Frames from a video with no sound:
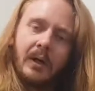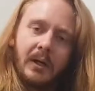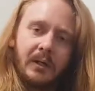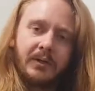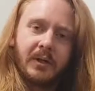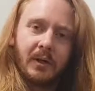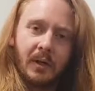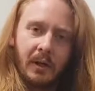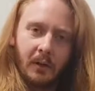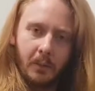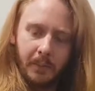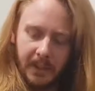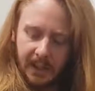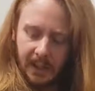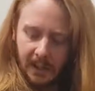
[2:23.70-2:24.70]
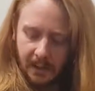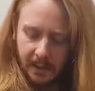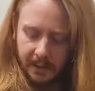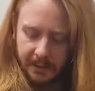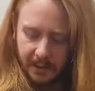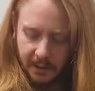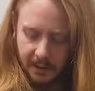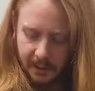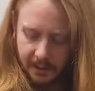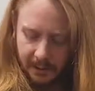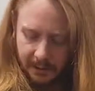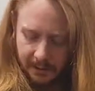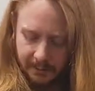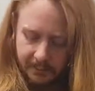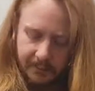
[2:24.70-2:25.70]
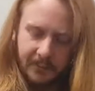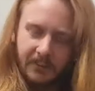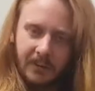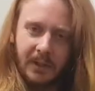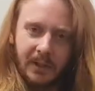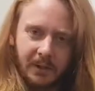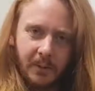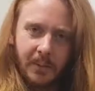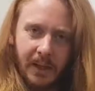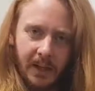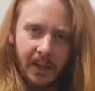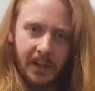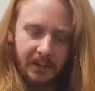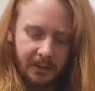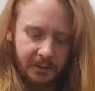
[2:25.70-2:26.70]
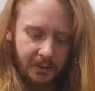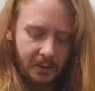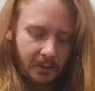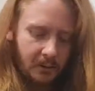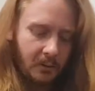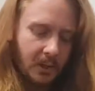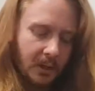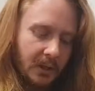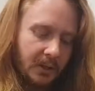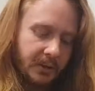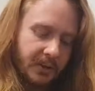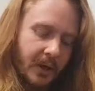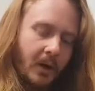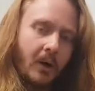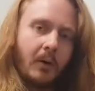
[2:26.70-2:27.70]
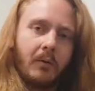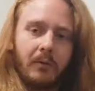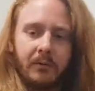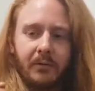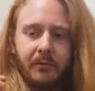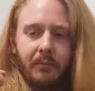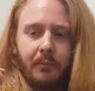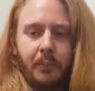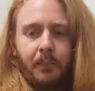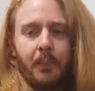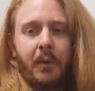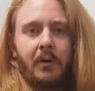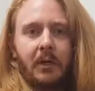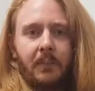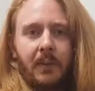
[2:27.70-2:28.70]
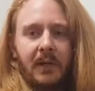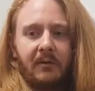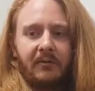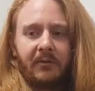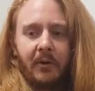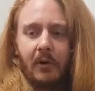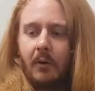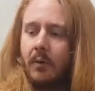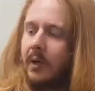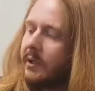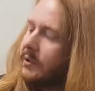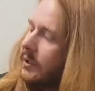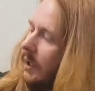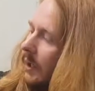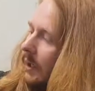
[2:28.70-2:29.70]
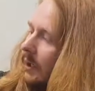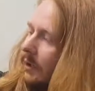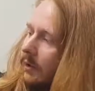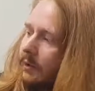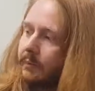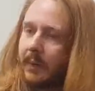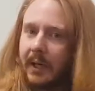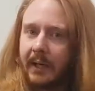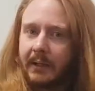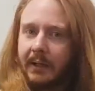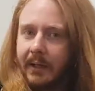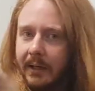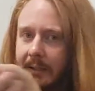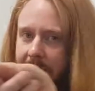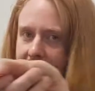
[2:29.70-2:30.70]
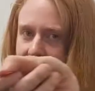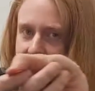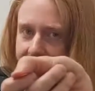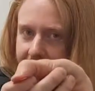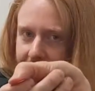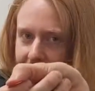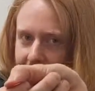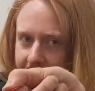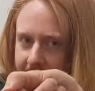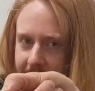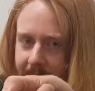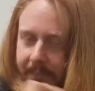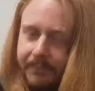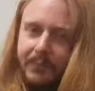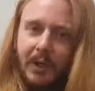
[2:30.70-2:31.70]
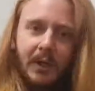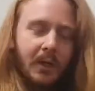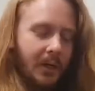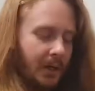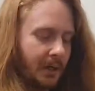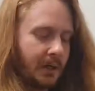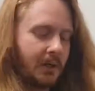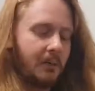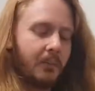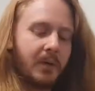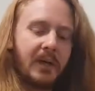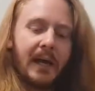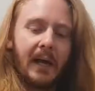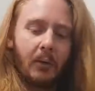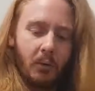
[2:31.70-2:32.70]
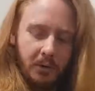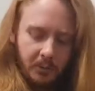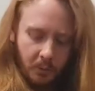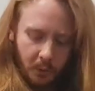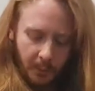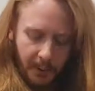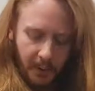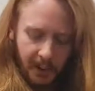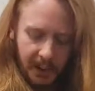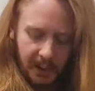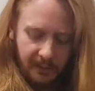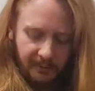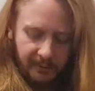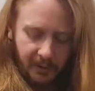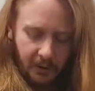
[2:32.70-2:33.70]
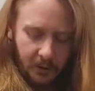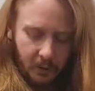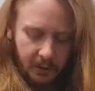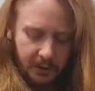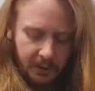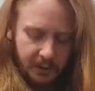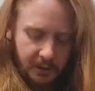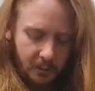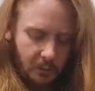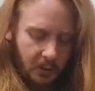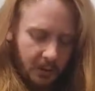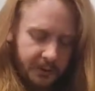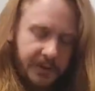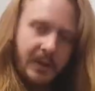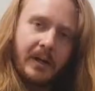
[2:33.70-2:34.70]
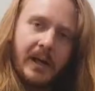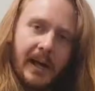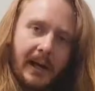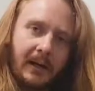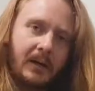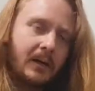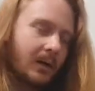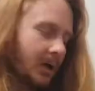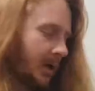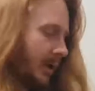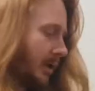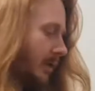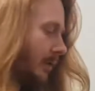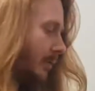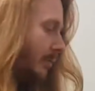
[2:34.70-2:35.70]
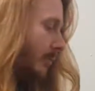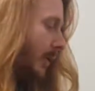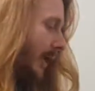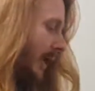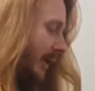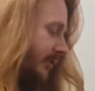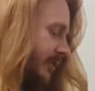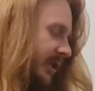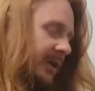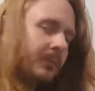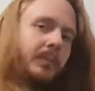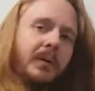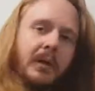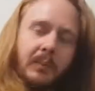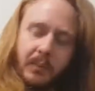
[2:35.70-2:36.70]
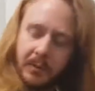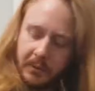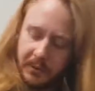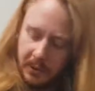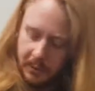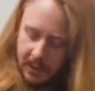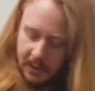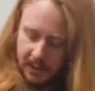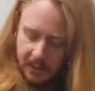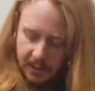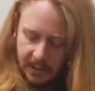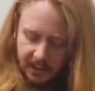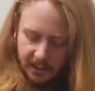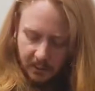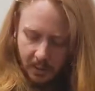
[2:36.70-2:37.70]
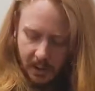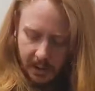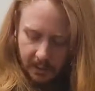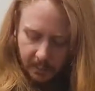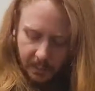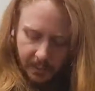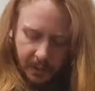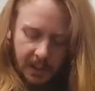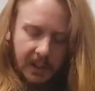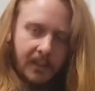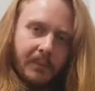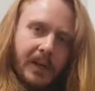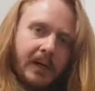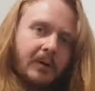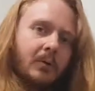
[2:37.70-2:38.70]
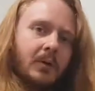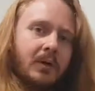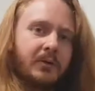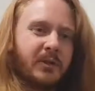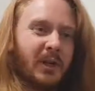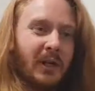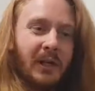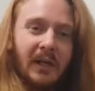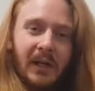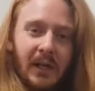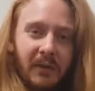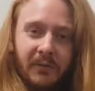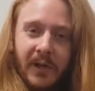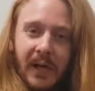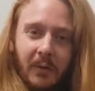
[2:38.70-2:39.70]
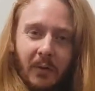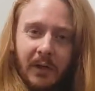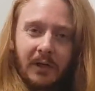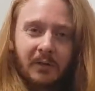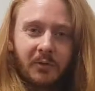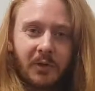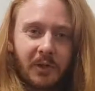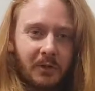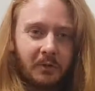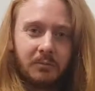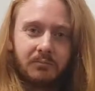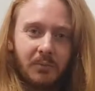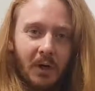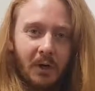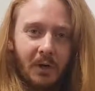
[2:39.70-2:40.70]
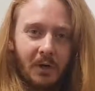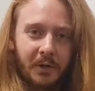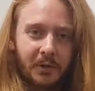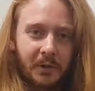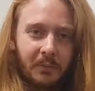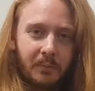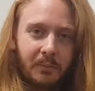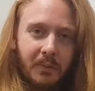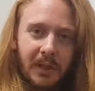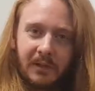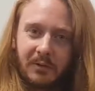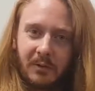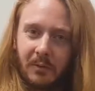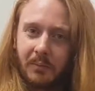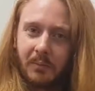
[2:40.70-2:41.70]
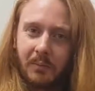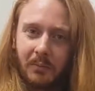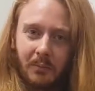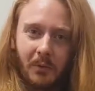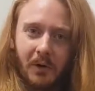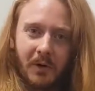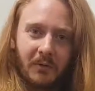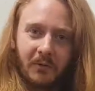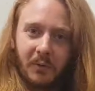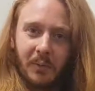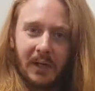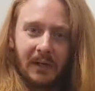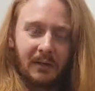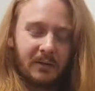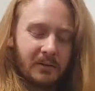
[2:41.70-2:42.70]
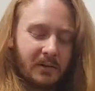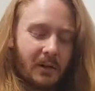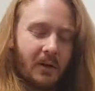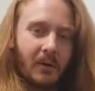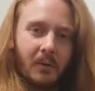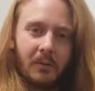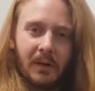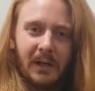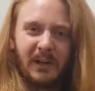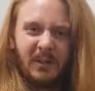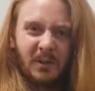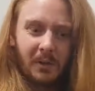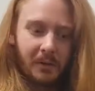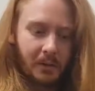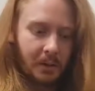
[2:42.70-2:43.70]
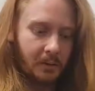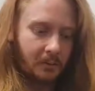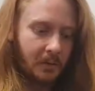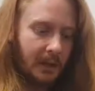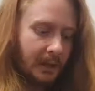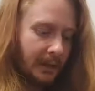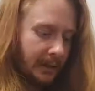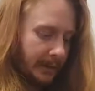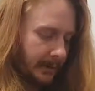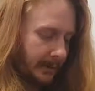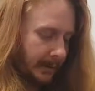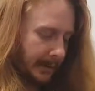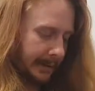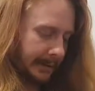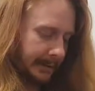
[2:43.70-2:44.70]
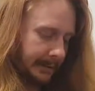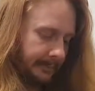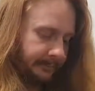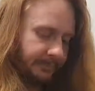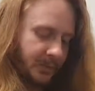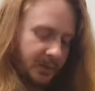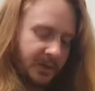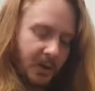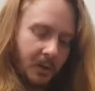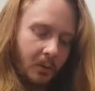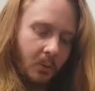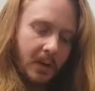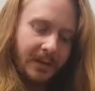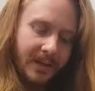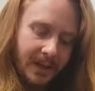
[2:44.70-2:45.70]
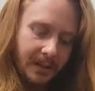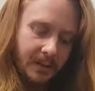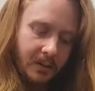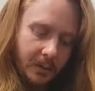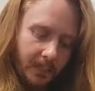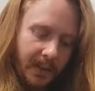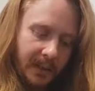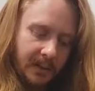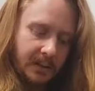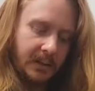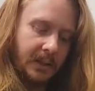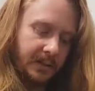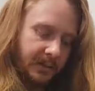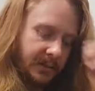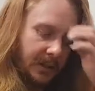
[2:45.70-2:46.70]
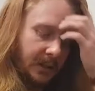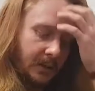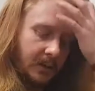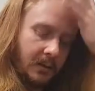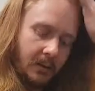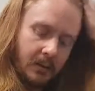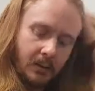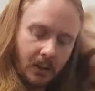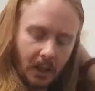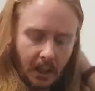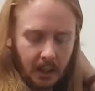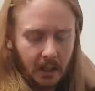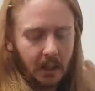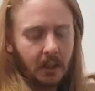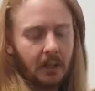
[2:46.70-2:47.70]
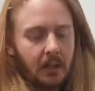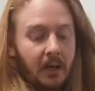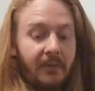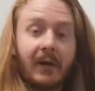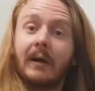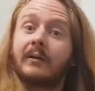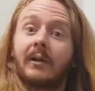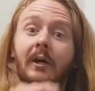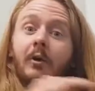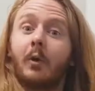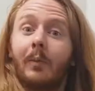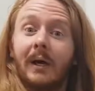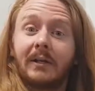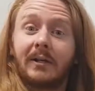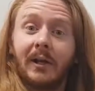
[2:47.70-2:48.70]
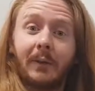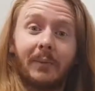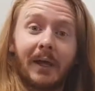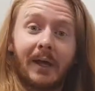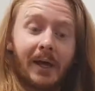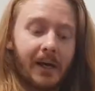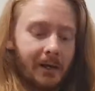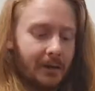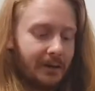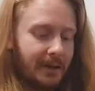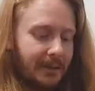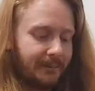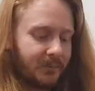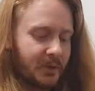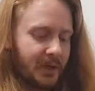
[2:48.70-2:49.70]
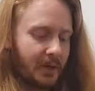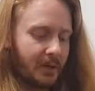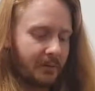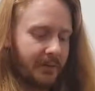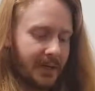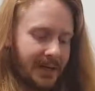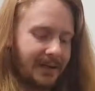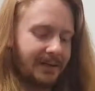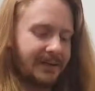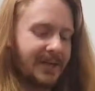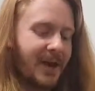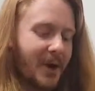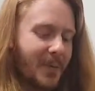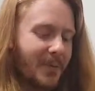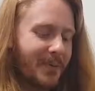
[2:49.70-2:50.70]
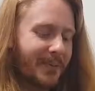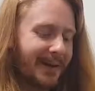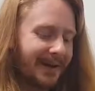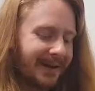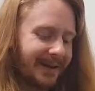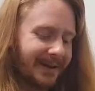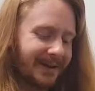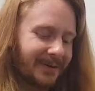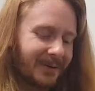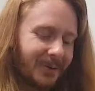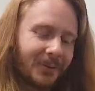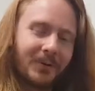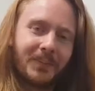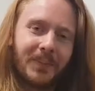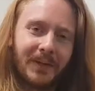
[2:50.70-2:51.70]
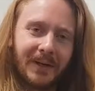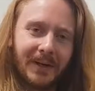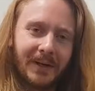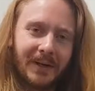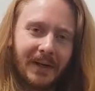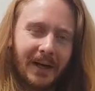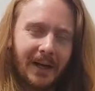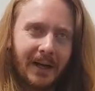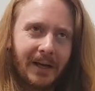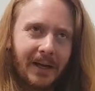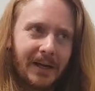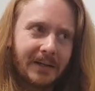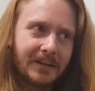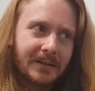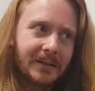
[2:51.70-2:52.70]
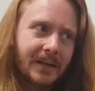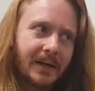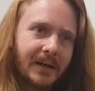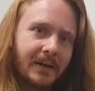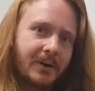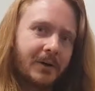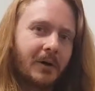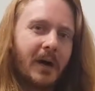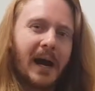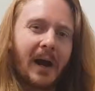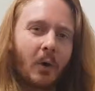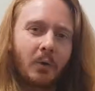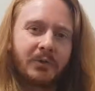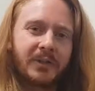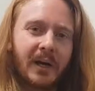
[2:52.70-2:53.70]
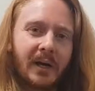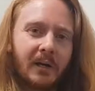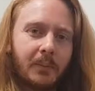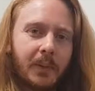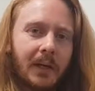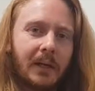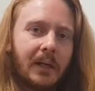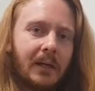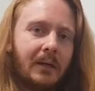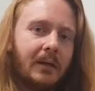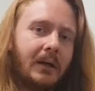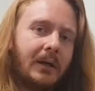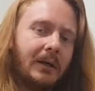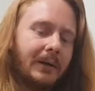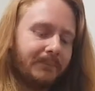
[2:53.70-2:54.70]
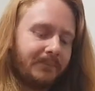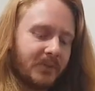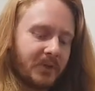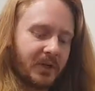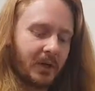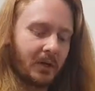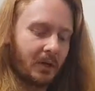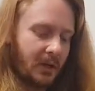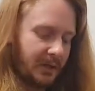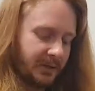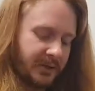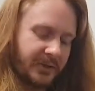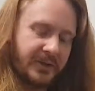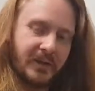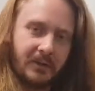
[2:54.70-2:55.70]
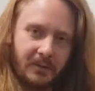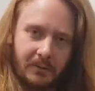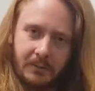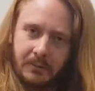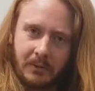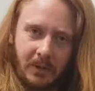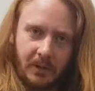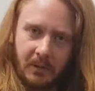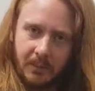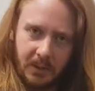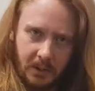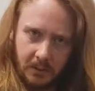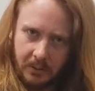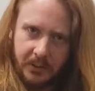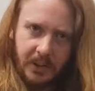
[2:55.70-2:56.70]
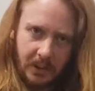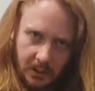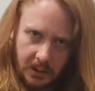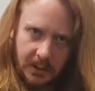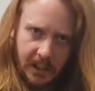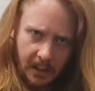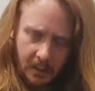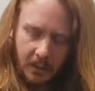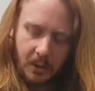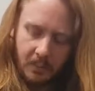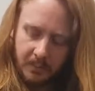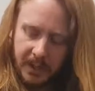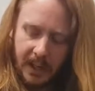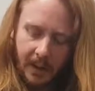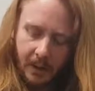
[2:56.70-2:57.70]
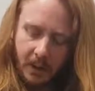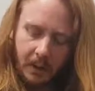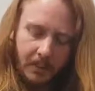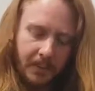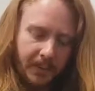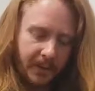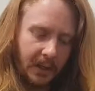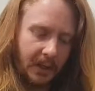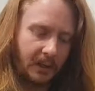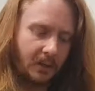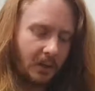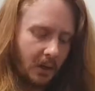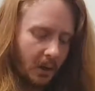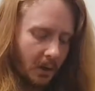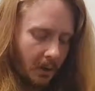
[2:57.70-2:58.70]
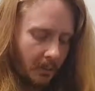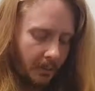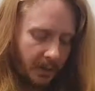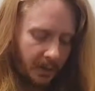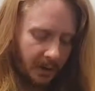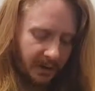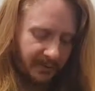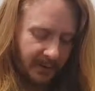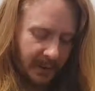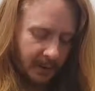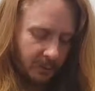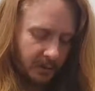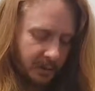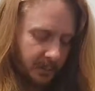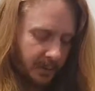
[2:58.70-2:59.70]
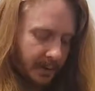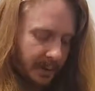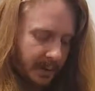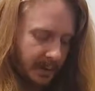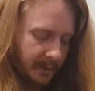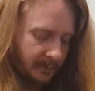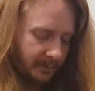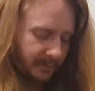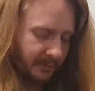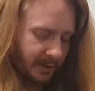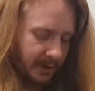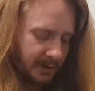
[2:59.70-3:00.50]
it's a little bit harder. It's a bit harder to do. So point your pick forwards. I hold mine like this. But yeah, we're pointing it forwards towards the neck. I've seen people doing it this way, pointing it backwards. If that works for you, awesome. It don't work for me, so each to their own. So within the pick slanting, in fact, I'll come back to that a bit later. So the next type of picking would be inside or outside picking. So it's still going to be using the down, up thing. But if I was playing, for